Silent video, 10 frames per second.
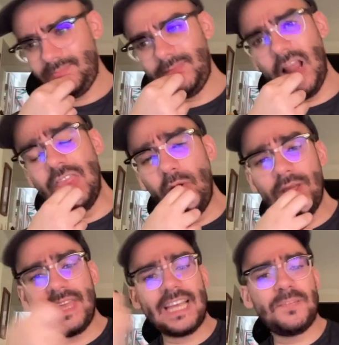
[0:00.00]
The only
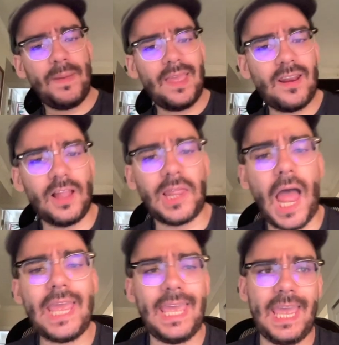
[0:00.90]
thing has been a
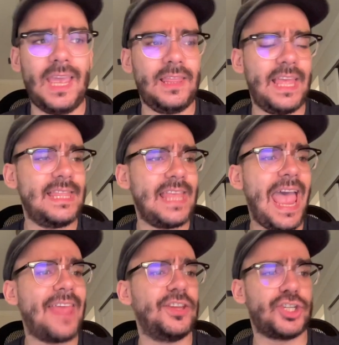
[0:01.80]
Lion King, they
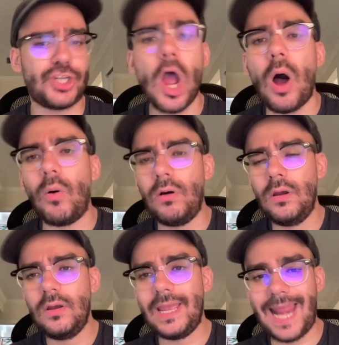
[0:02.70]
had the show
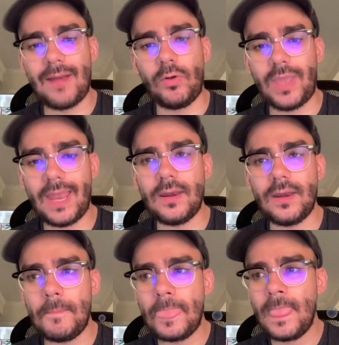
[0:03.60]
in Animal
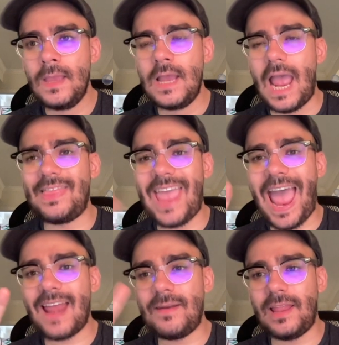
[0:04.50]
Kingdom, and they
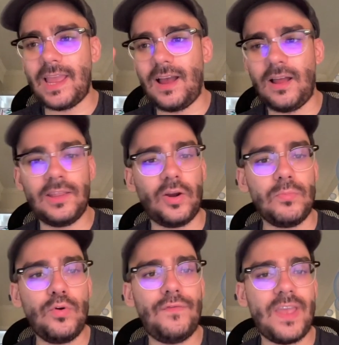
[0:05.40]
had like a little
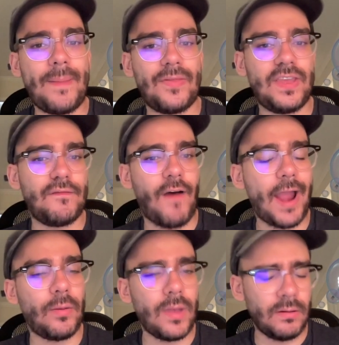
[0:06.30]
movie about the
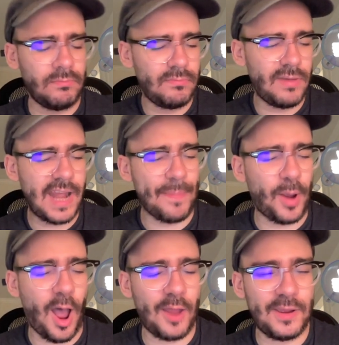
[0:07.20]
environment in
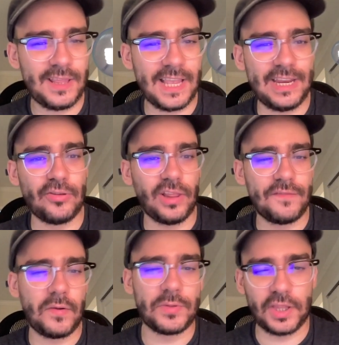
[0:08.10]
Epcot and like near the
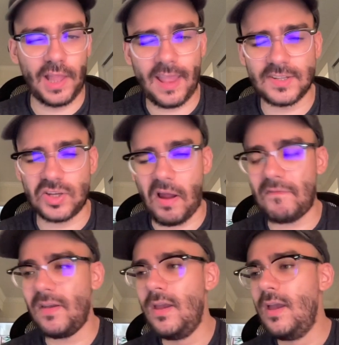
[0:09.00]
Living with the Land
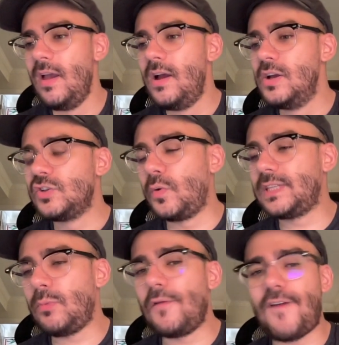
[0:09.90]
stuff. So it's
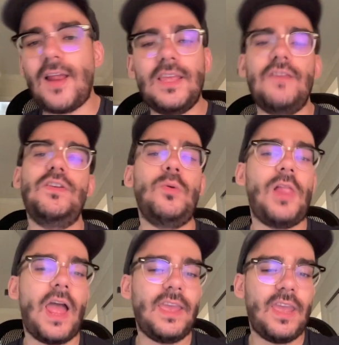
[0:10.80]
like we're finally giving you a
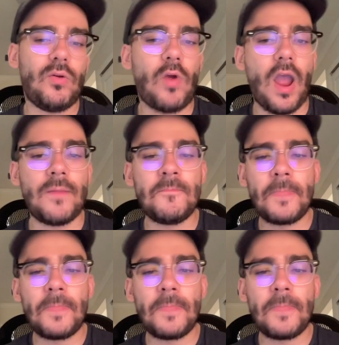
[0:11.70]
Lion King ride,